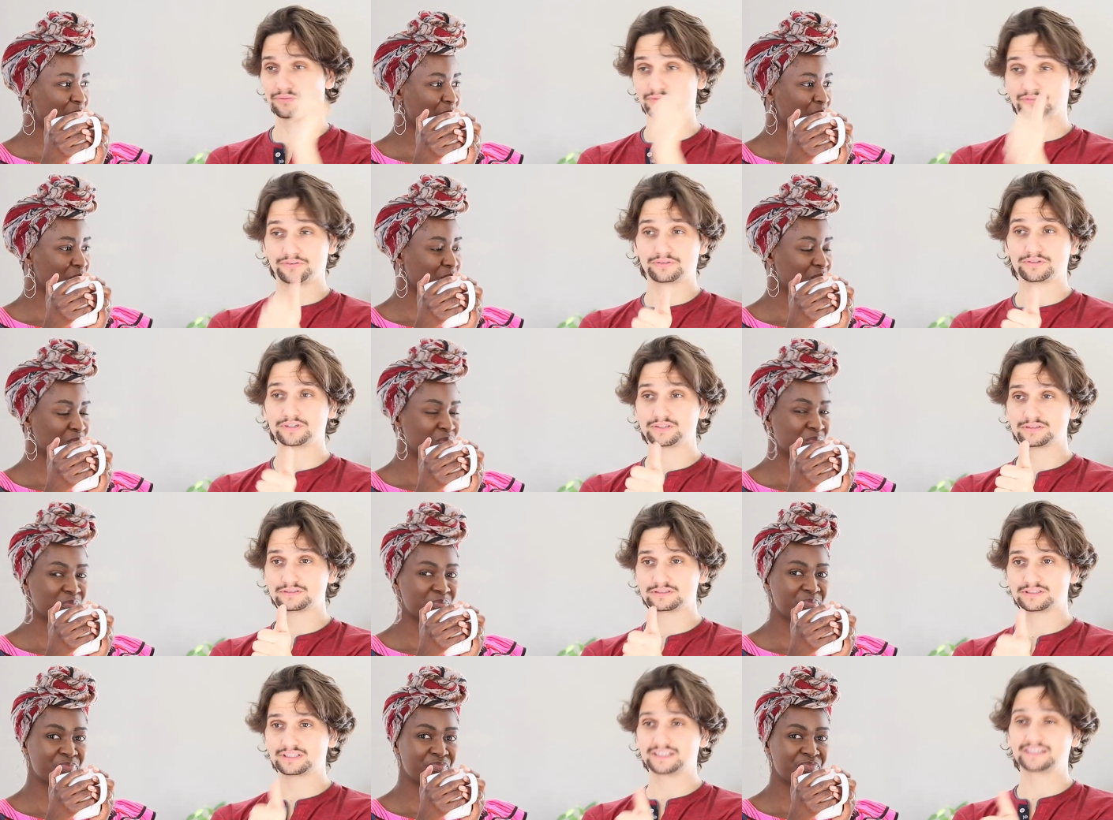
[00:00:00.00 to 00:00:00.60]

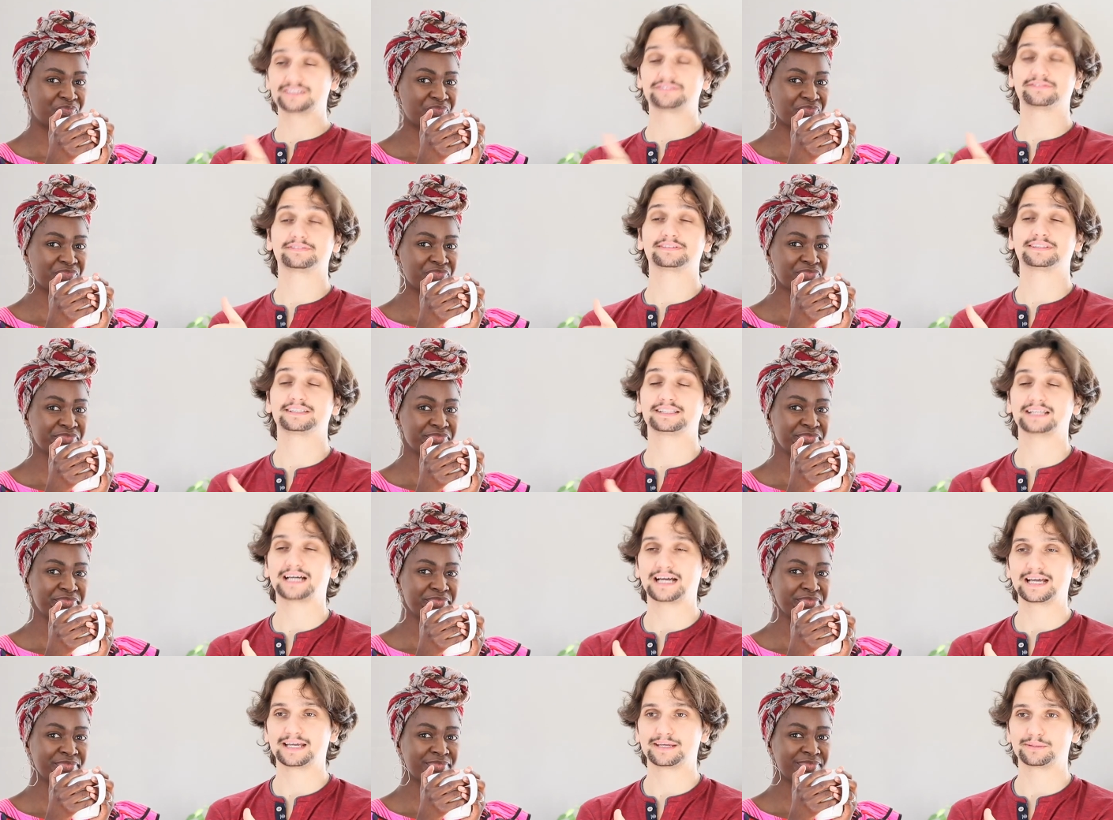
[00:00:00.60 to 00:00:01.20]
Speaker 1: first is
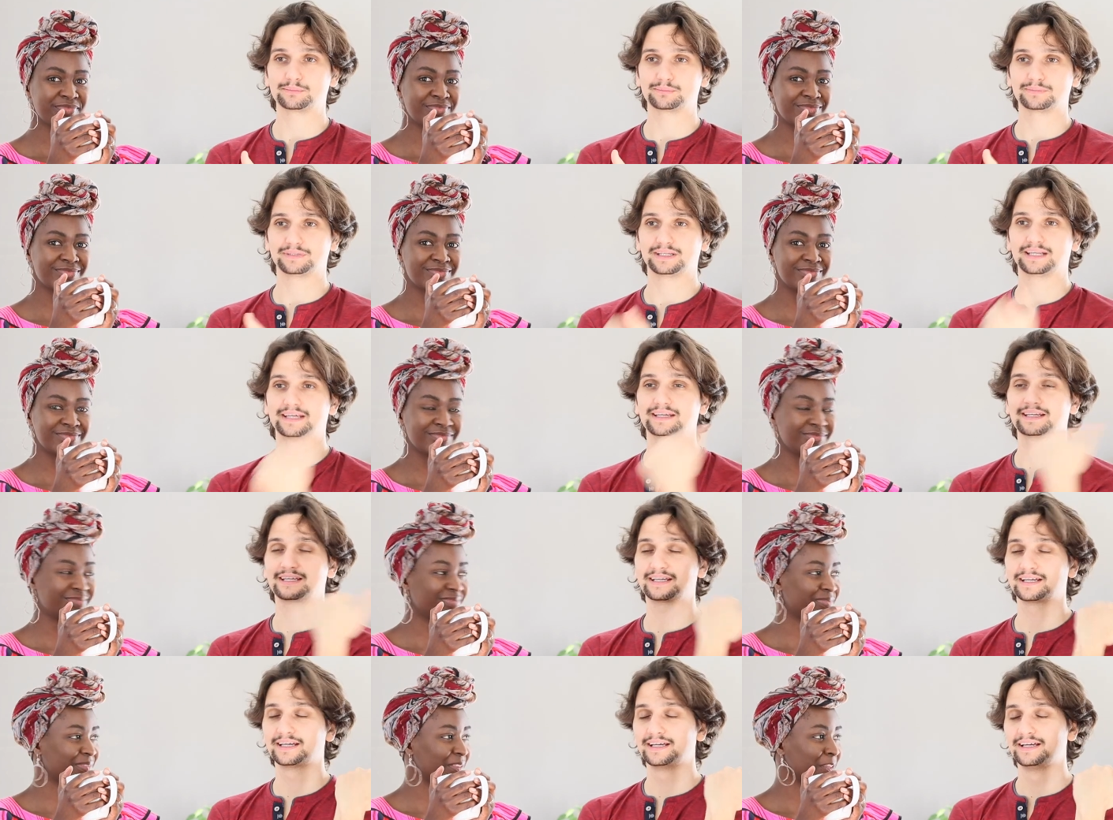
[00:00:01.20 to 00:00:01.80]
time.
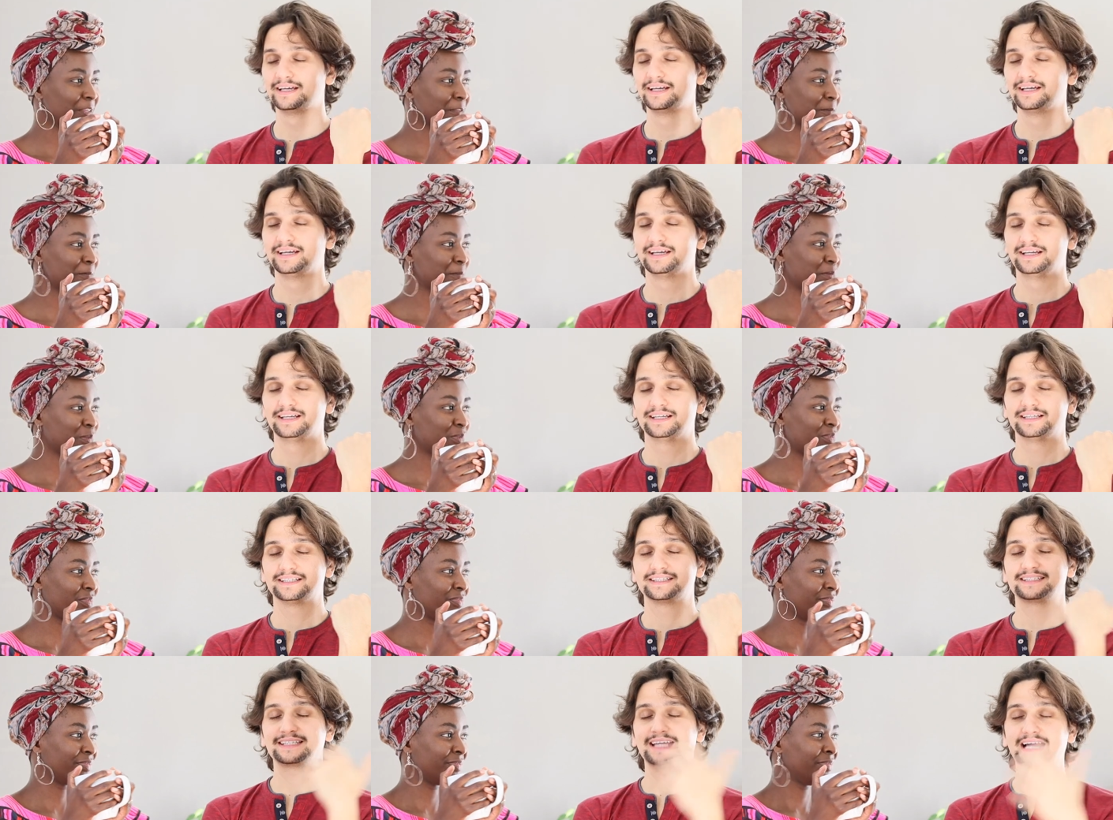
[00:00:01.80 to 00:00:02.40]
Like
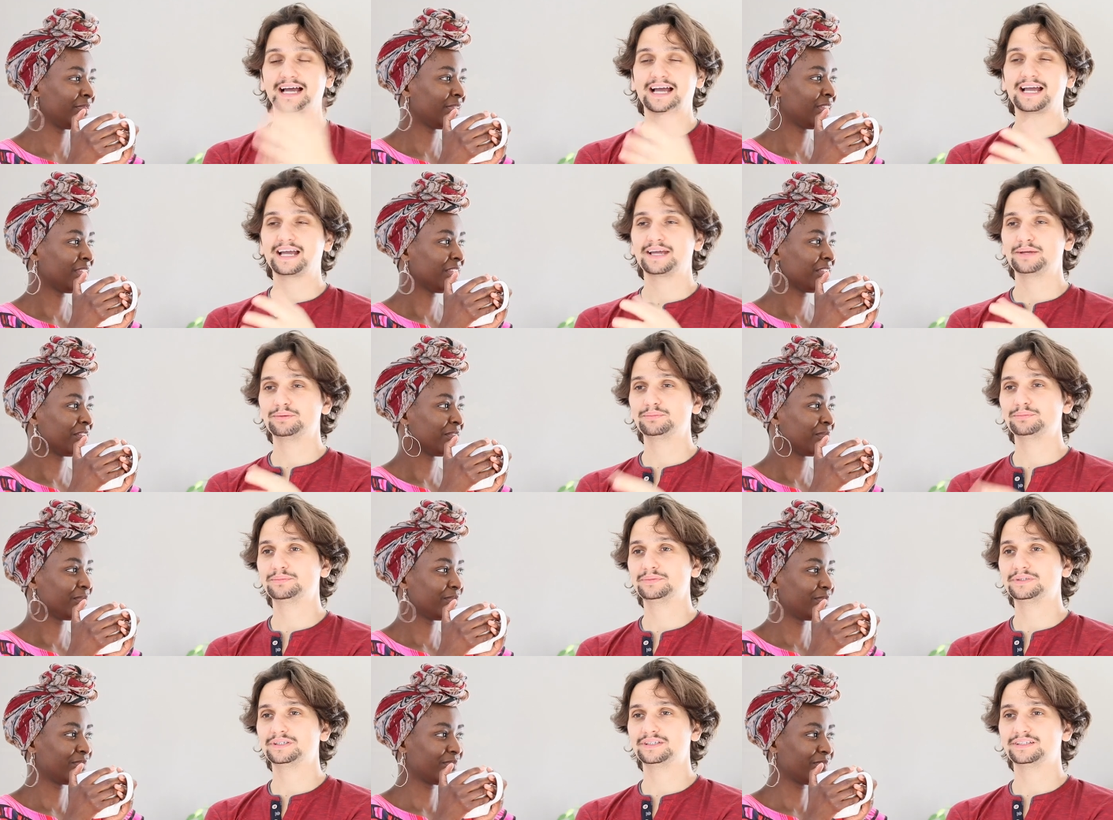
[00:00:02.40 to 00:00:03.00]

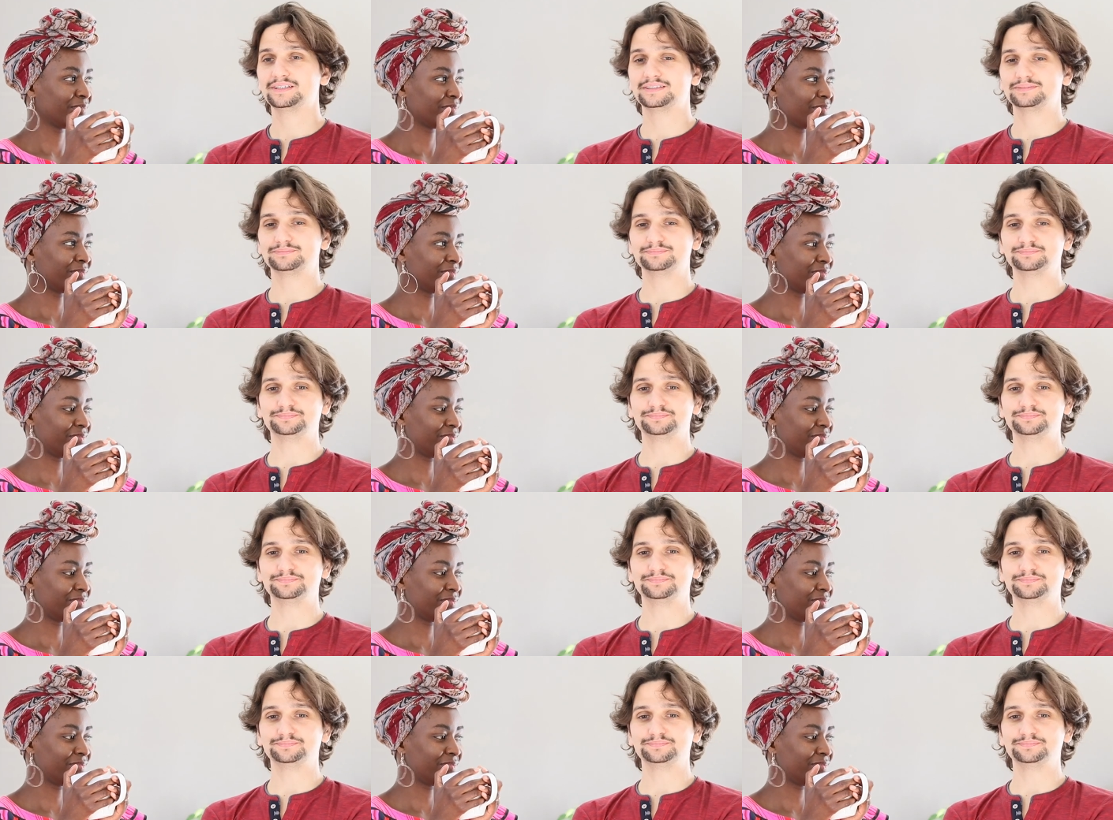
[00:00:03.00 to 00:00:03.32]
time uh,